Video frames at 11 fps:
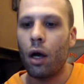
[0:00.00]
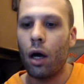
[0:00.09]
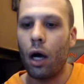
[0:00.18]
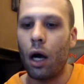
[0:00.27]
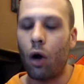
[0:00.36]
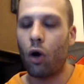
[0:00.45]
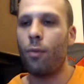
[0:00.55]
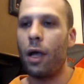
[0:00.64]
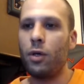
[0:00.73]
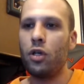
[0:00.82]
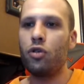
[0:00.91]
or
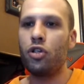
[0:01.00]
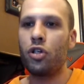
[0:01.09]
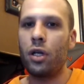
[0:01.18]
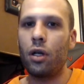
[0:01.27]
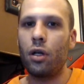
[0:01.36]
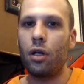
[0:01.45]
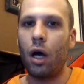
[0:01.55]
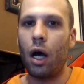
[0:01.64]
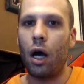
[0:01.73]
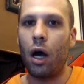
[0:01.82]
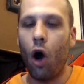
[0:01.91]
maybe you shouldn't
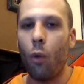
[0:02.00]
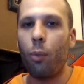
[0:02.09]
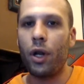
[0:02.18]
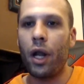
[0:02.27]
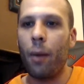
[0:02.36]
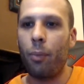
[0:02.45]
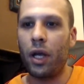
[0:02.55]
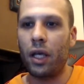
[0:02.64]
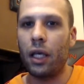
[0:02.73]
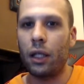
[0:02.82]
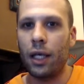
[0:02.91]
open up
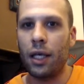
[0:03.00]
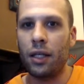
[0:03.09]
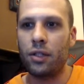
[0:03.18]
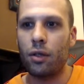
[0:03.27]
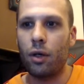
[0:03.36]
and get things,